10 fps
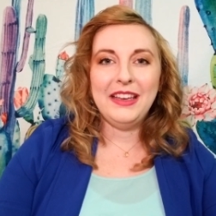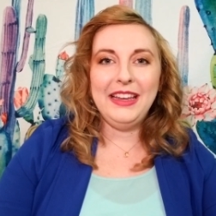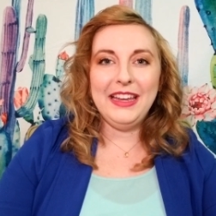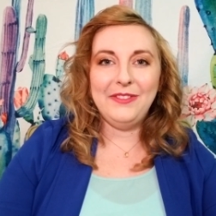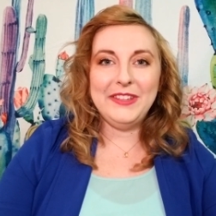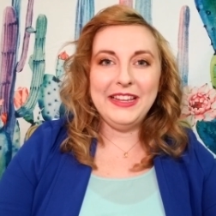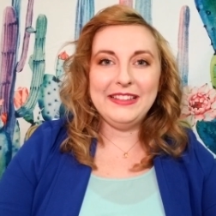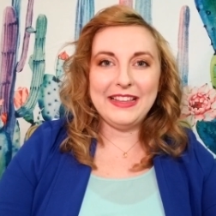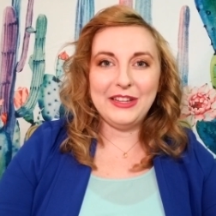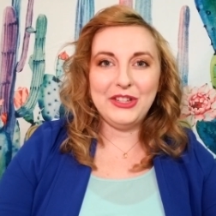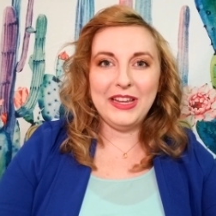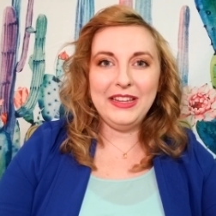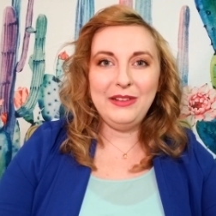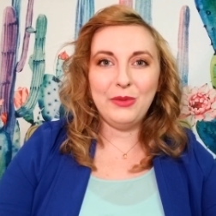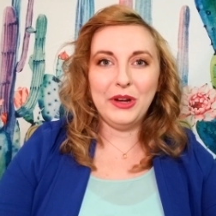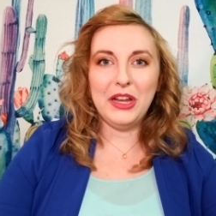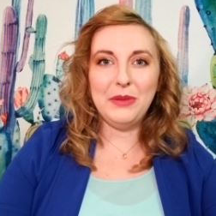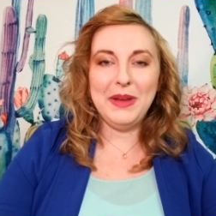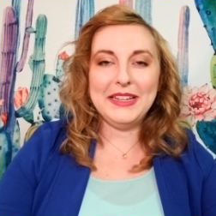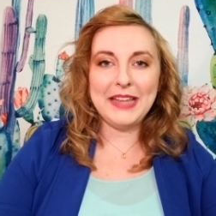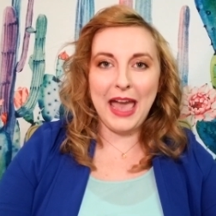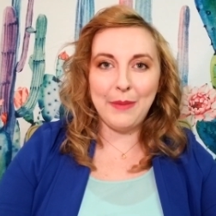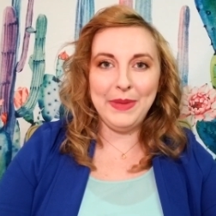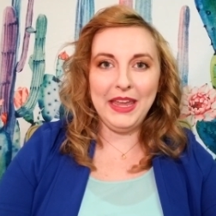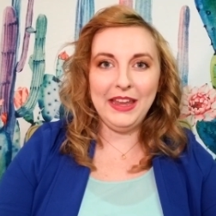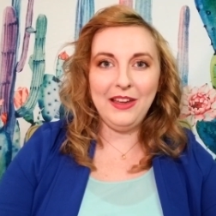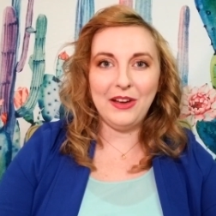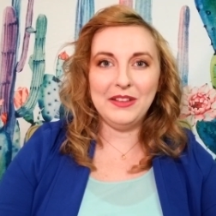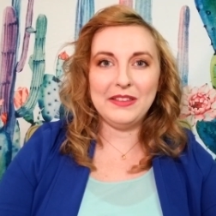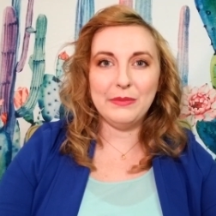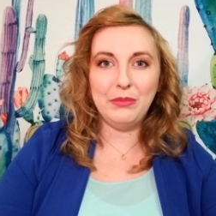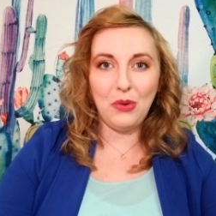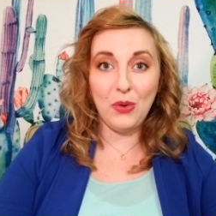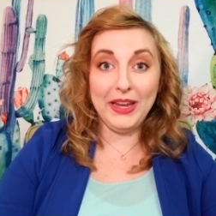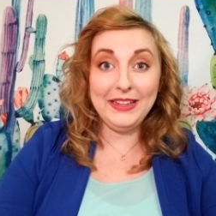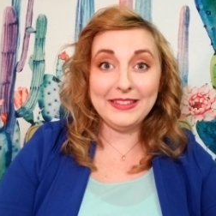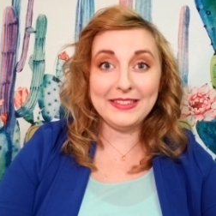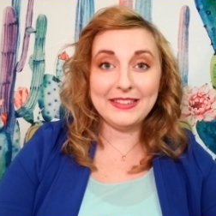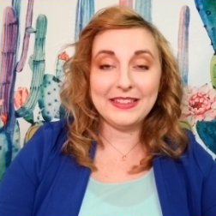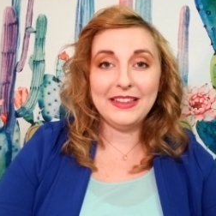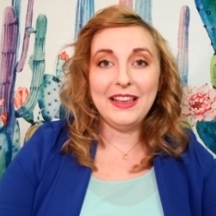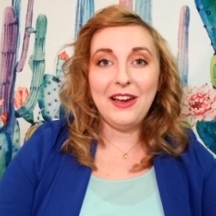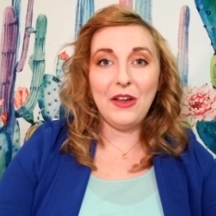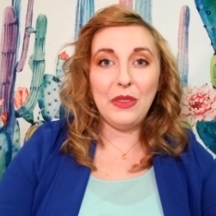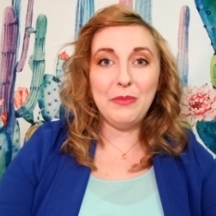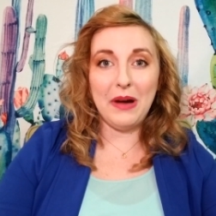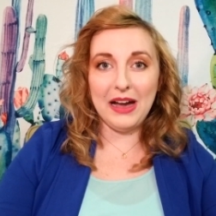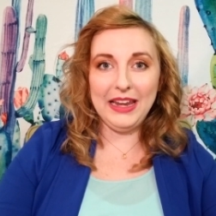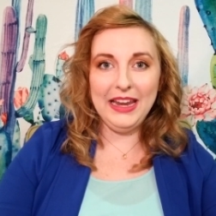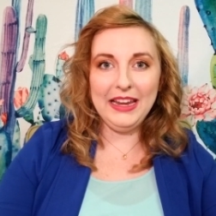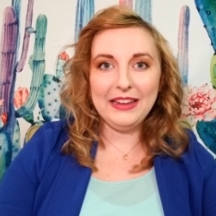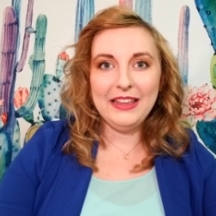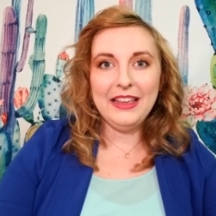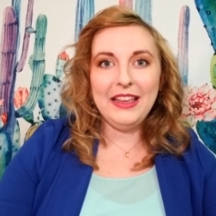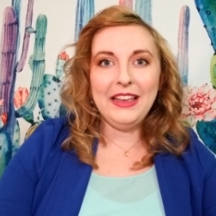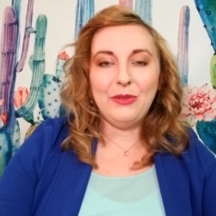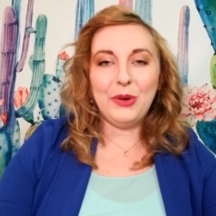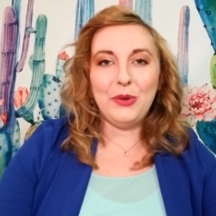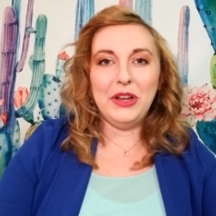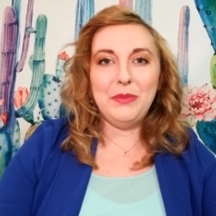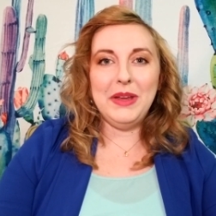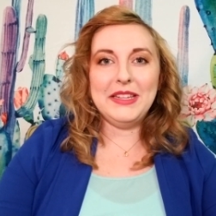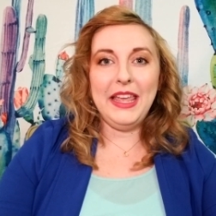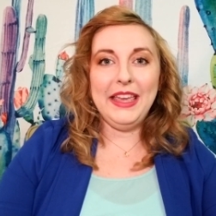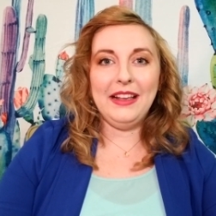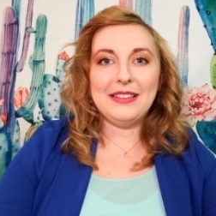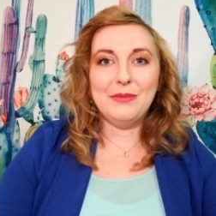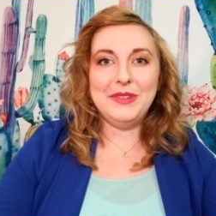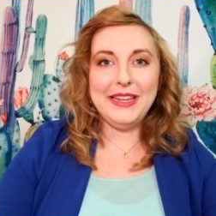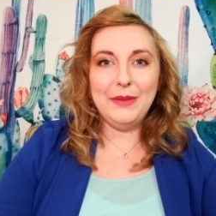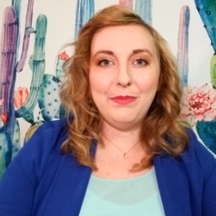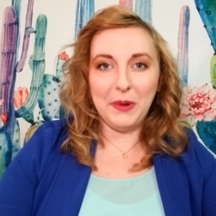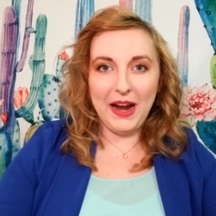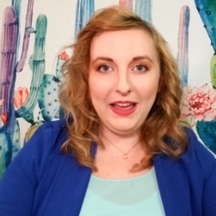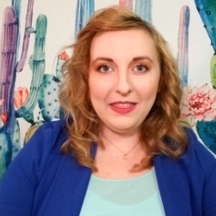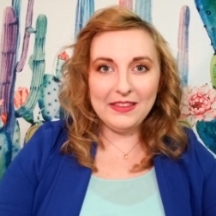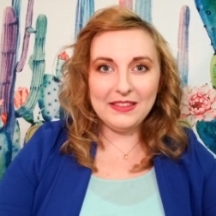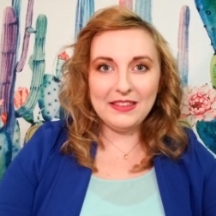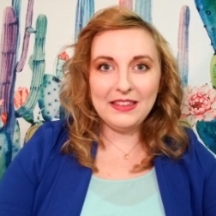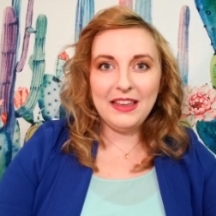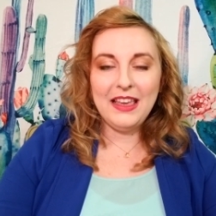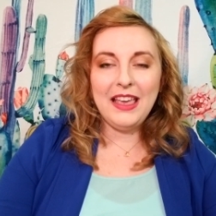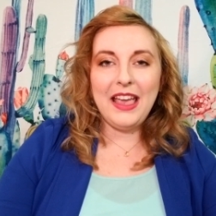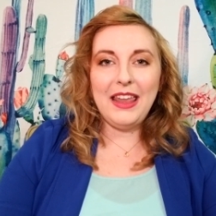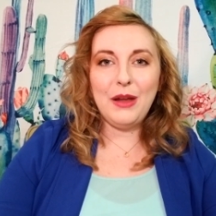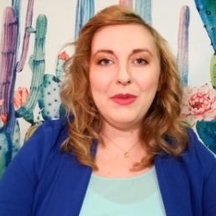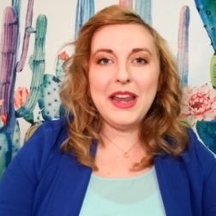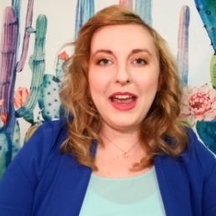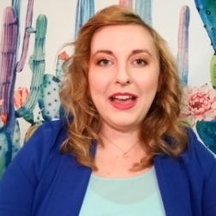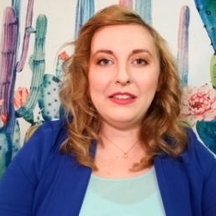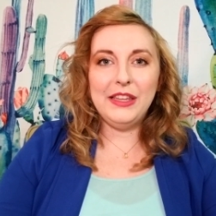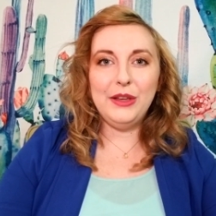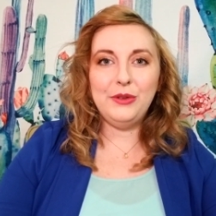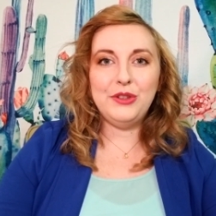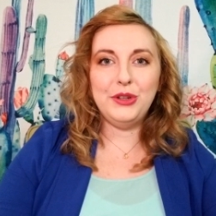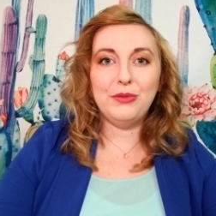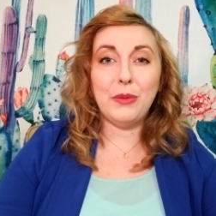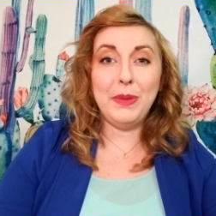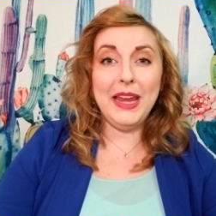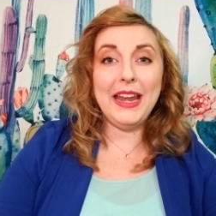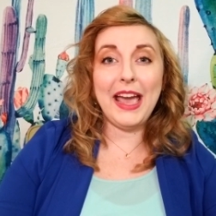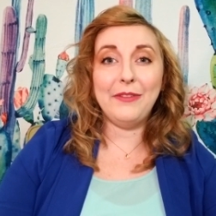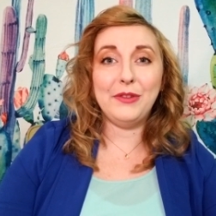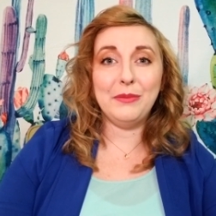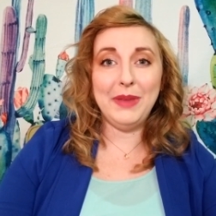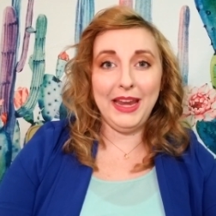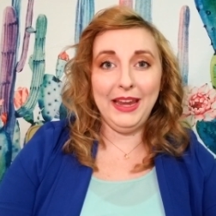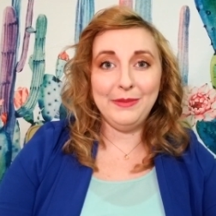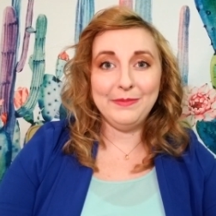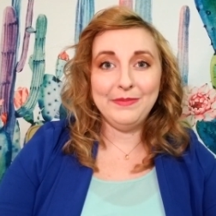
EFT session. We're going to be tapping on some points on the body. We're going to be taking some deep breaths, and I'm going to ask you to repeat after me.